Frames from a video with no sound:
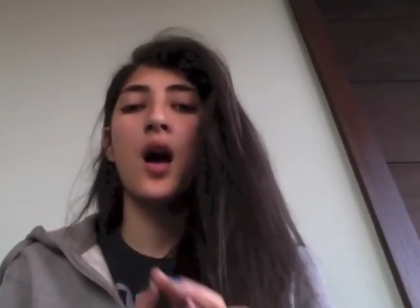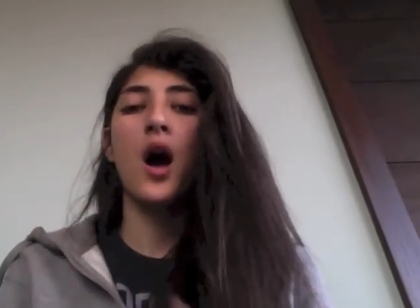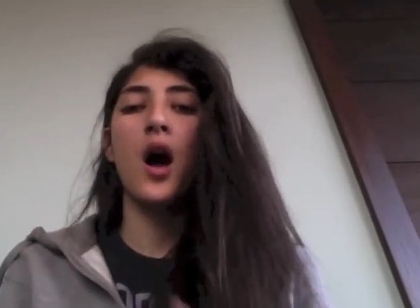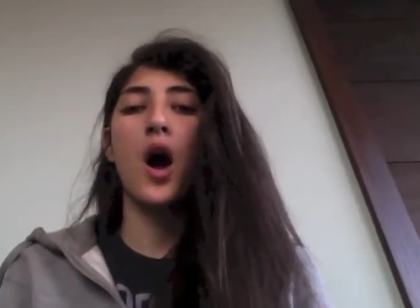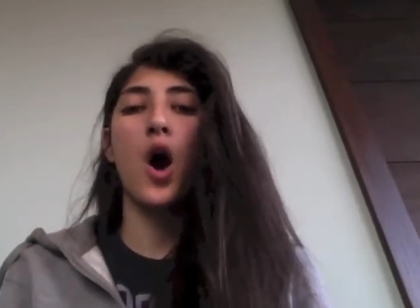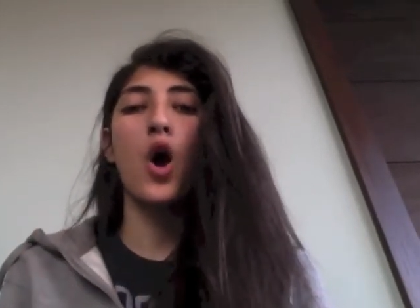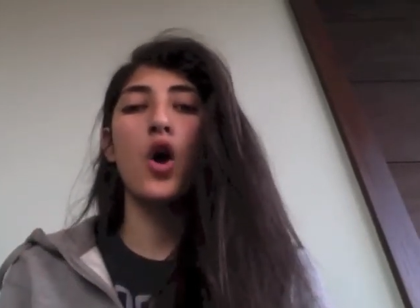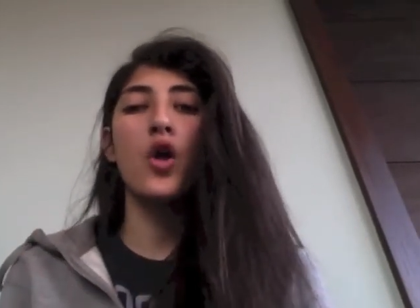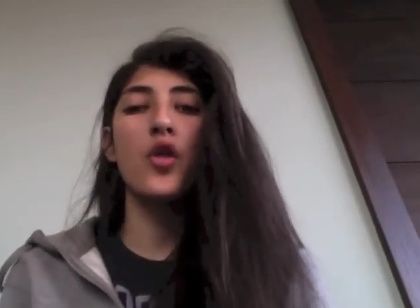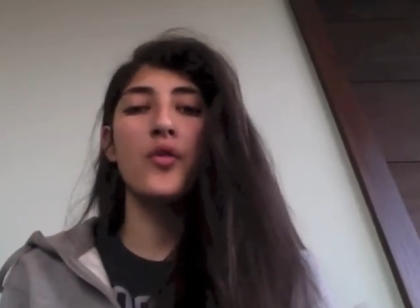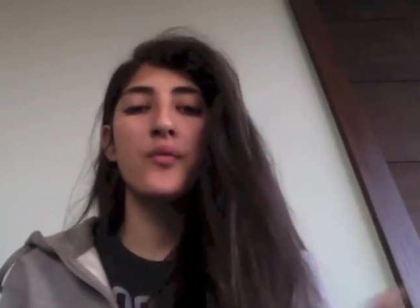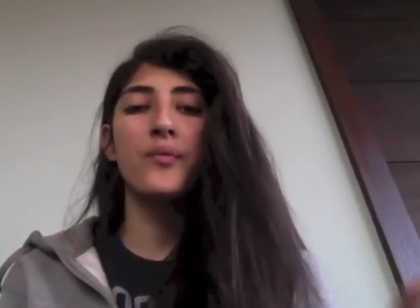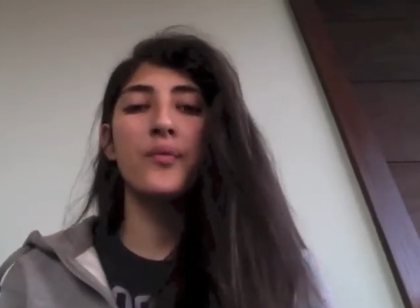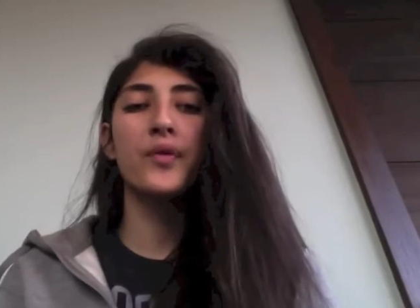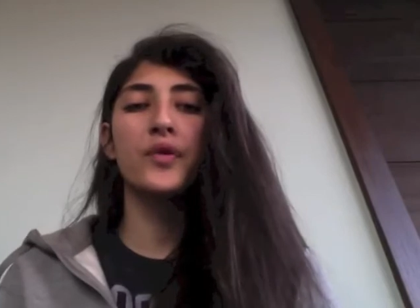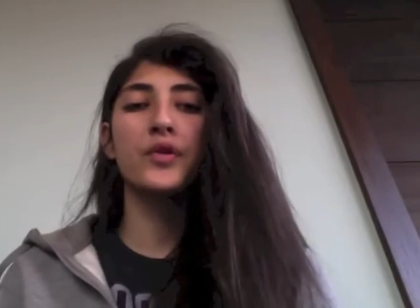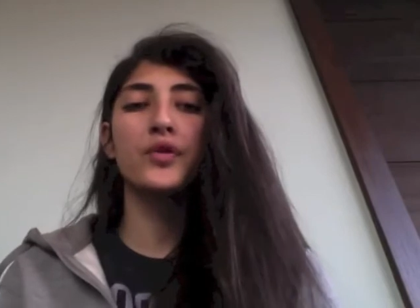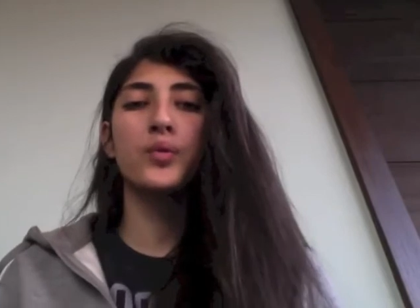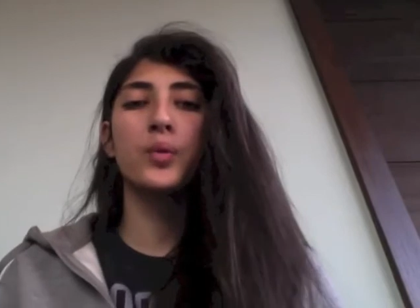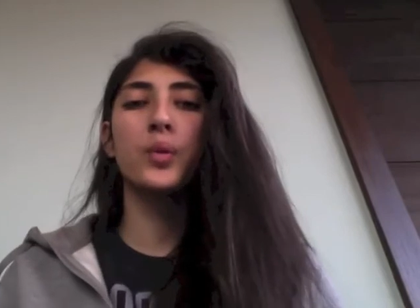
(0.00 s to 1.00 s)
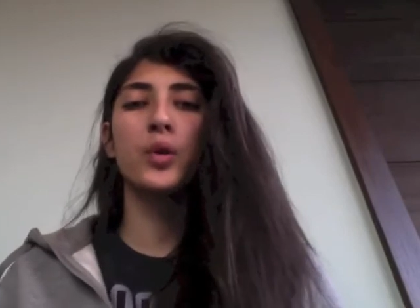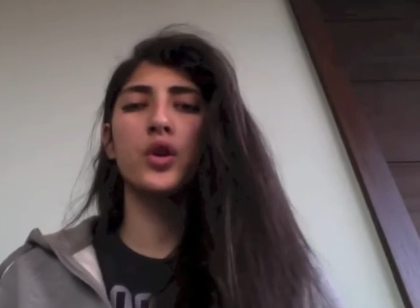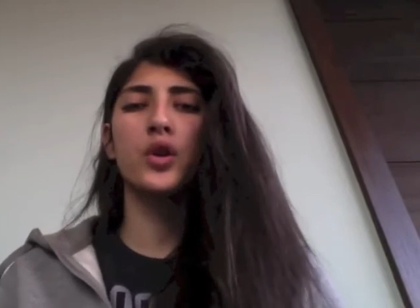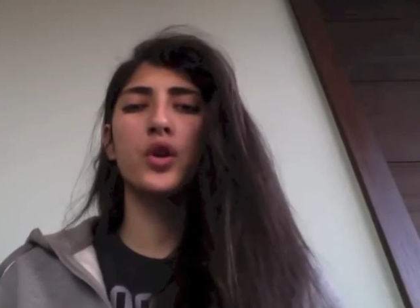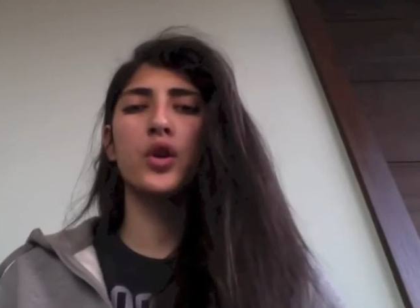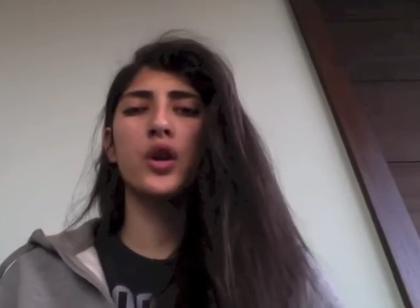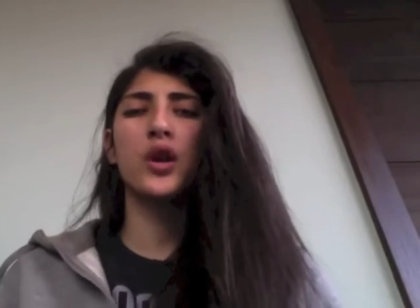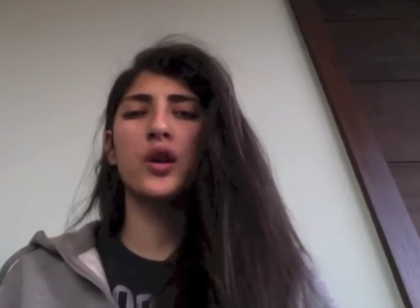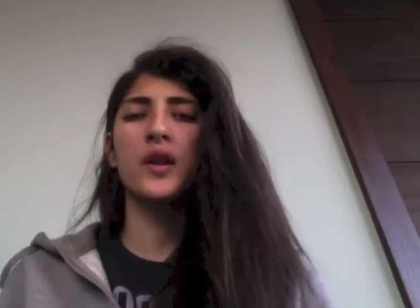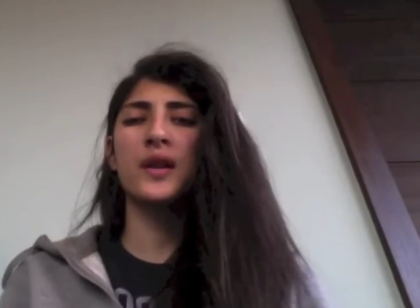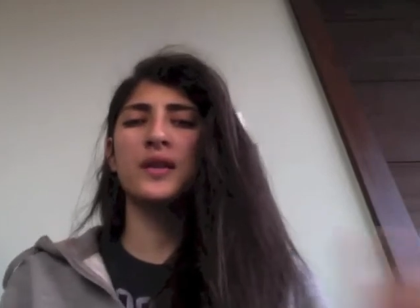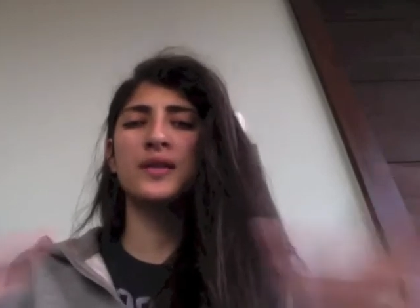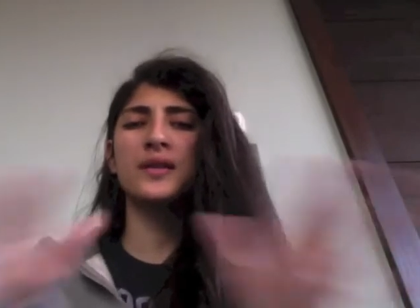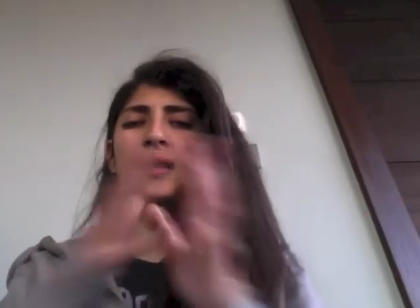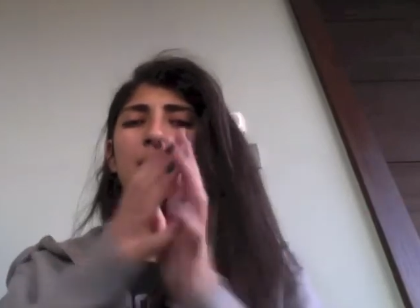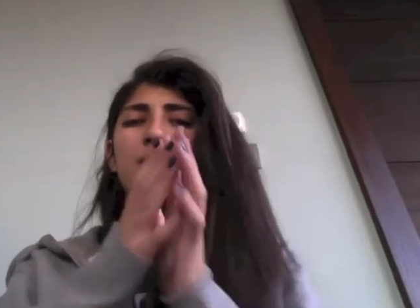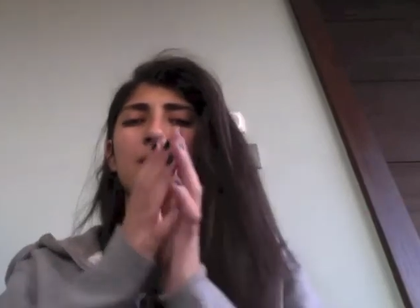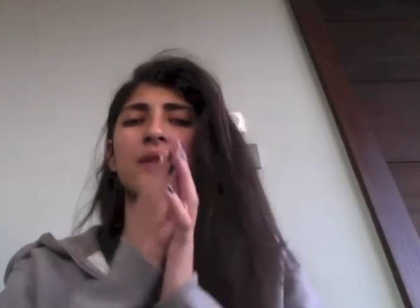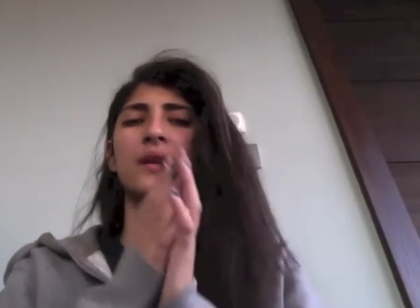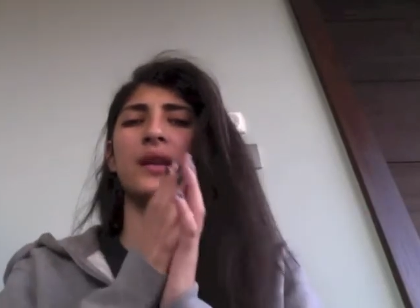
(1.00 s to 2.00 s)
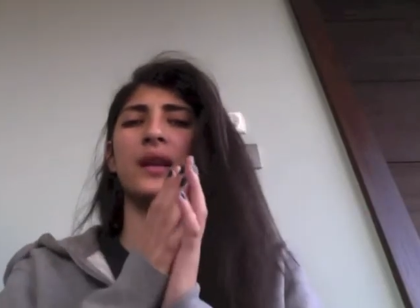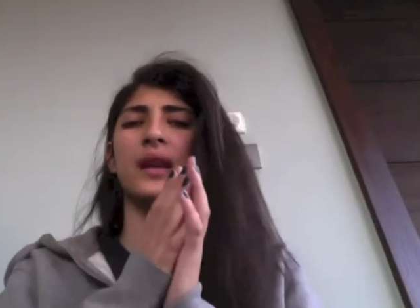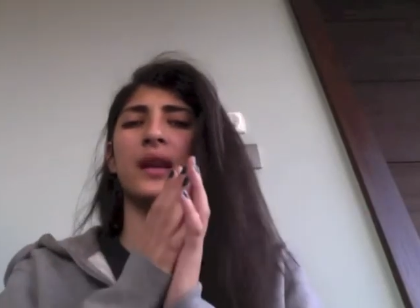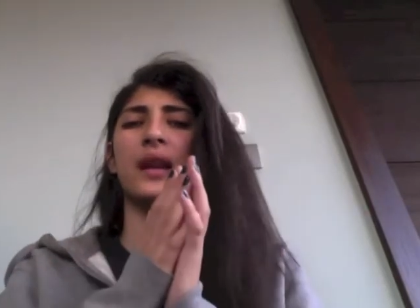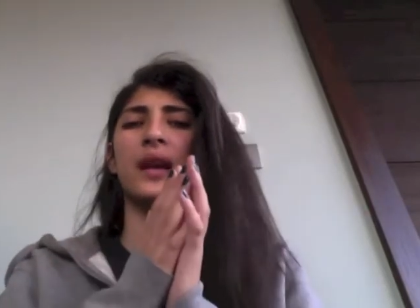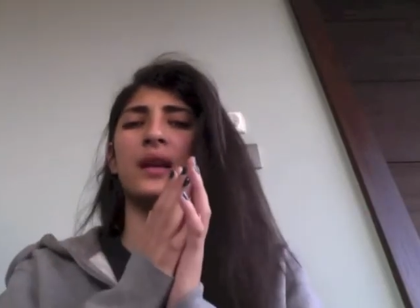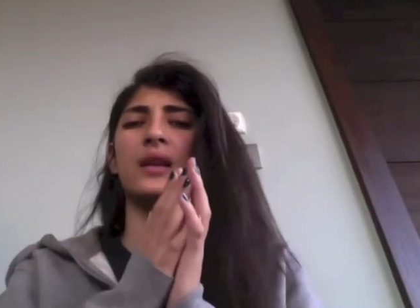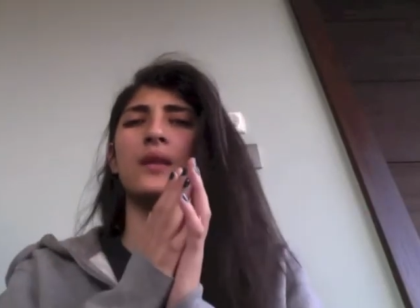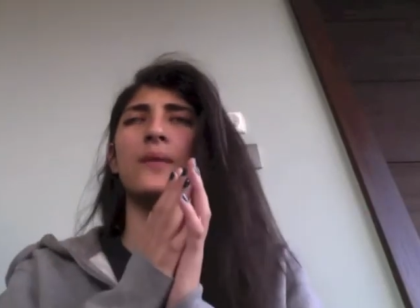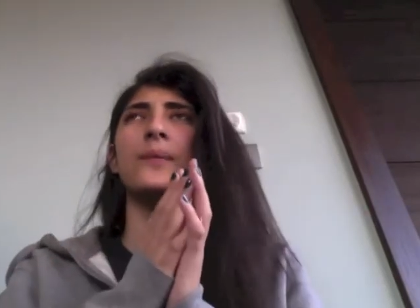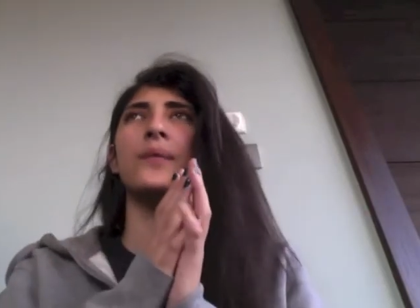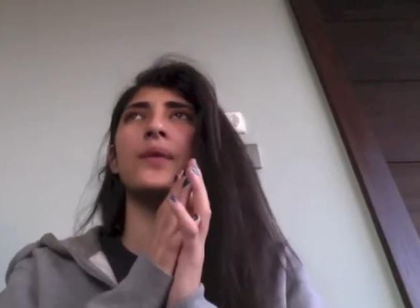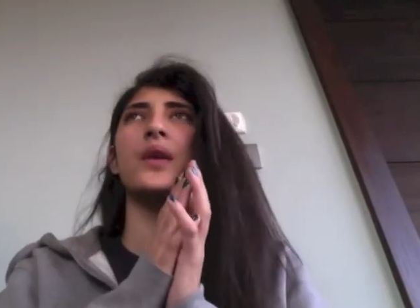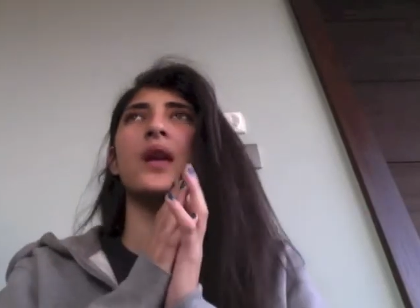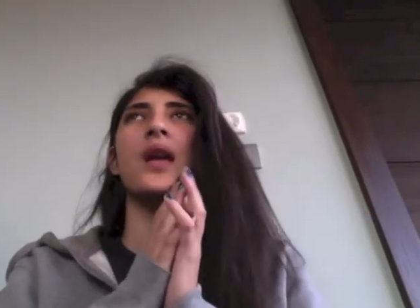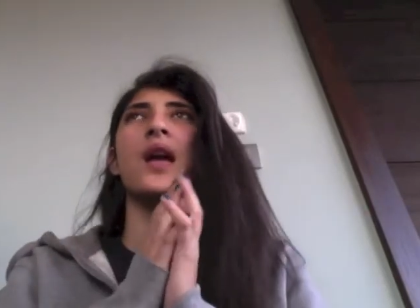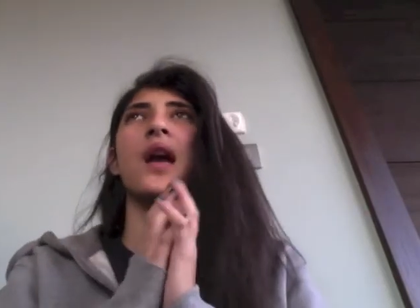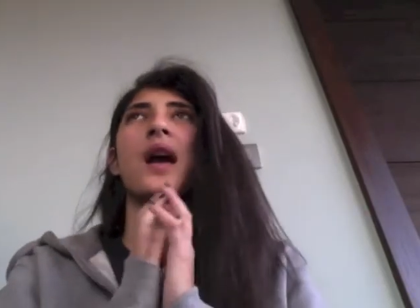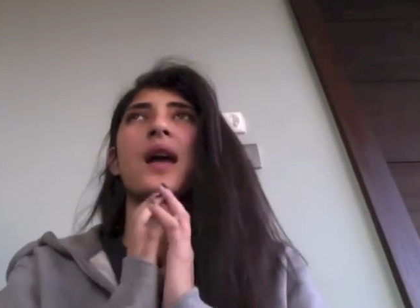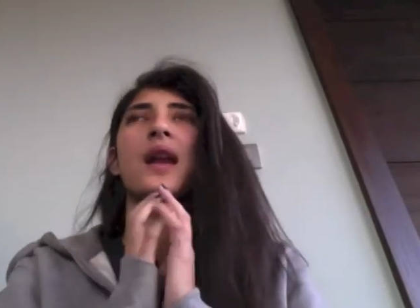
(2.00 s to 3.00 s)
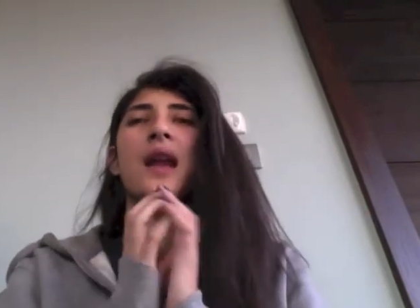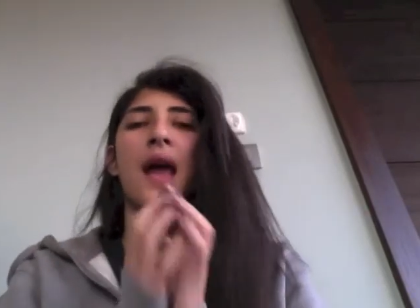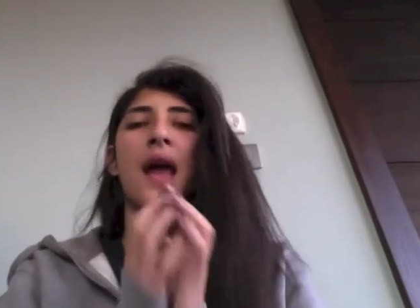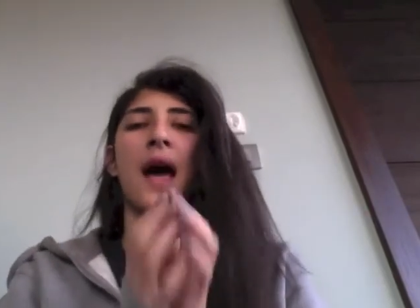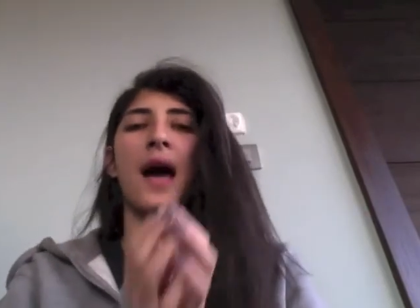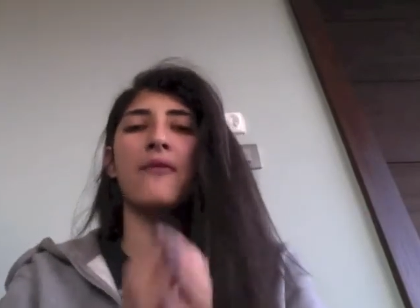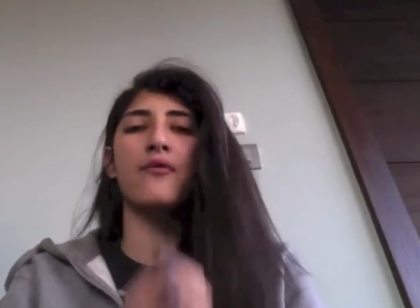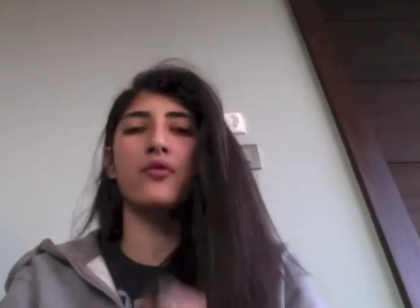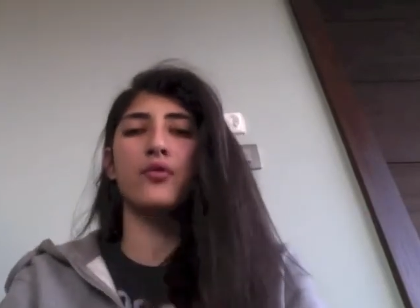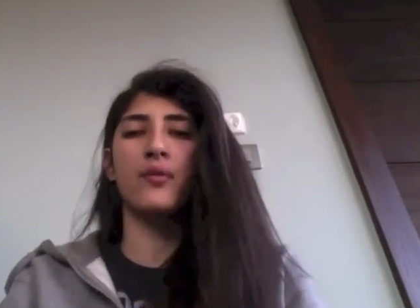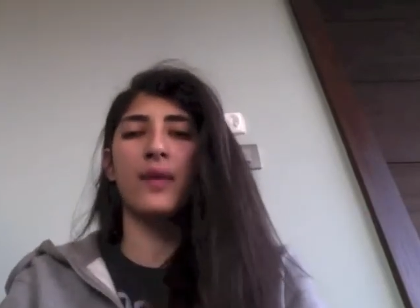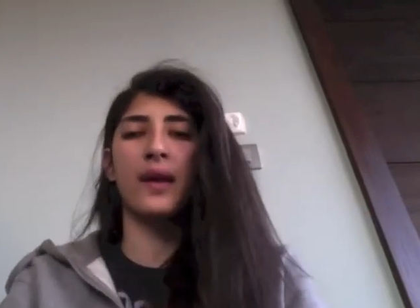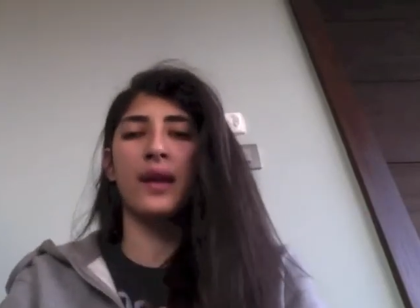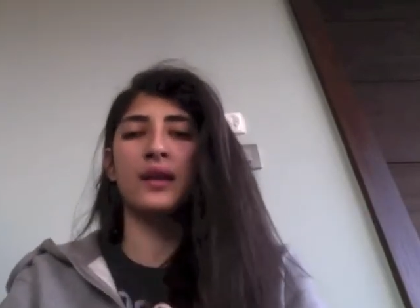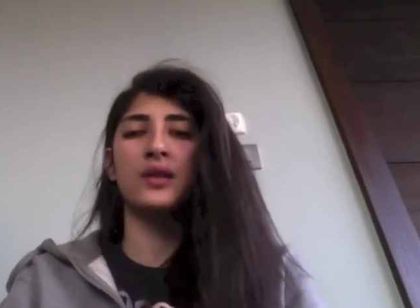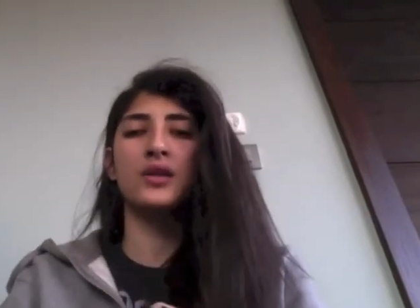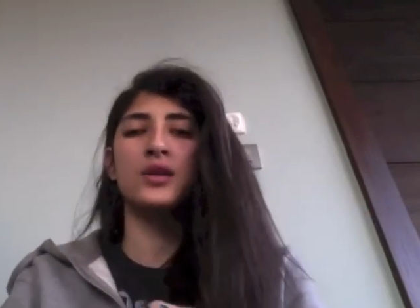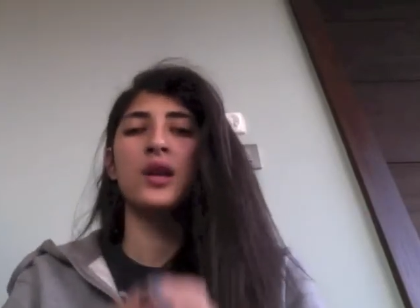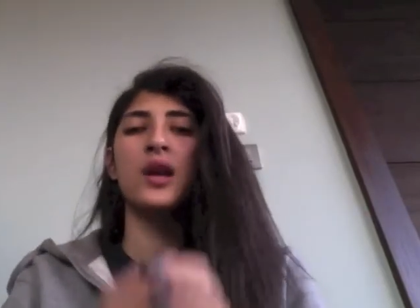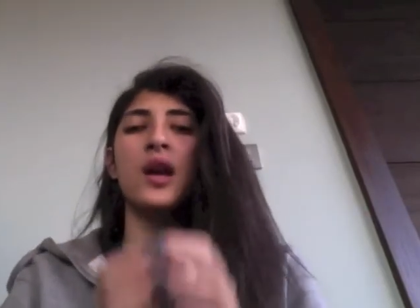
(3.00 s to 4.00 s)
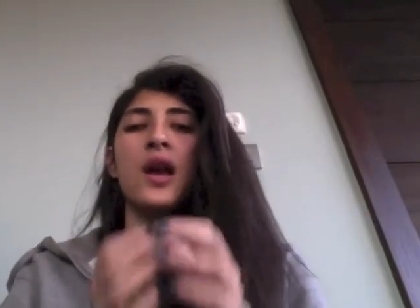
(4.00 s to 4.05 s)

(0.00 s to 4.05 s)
all the birds will assemble again and have a race,